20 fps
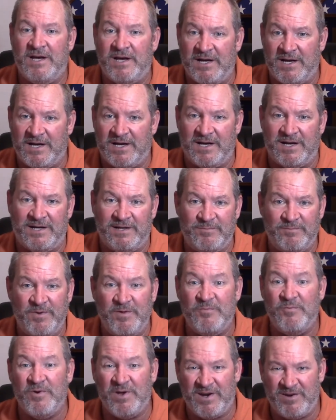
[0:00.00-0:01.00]
Uh,
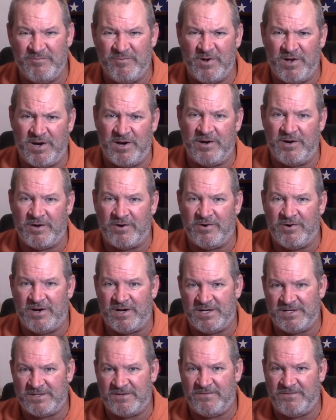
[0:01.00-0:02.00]
we've run running
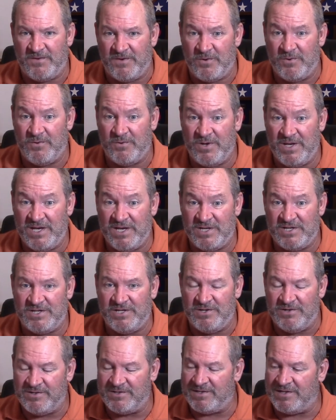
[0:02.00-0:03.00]
across a few
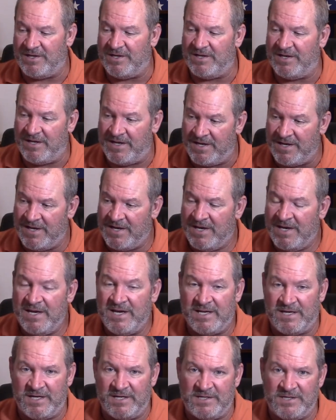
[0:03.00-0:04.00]
issues lately,
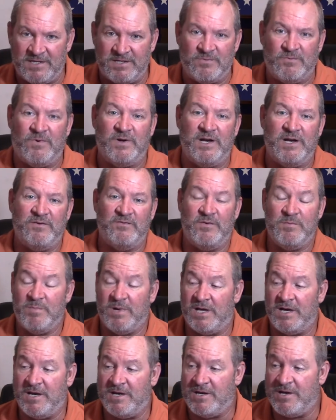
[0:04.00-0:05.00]
and I just want
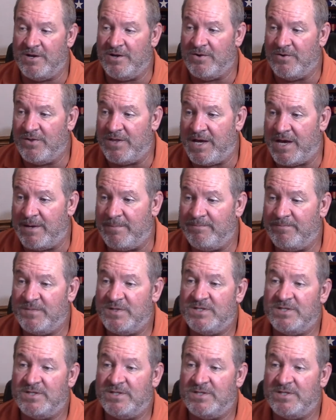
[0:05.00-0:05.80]
everybody to know that.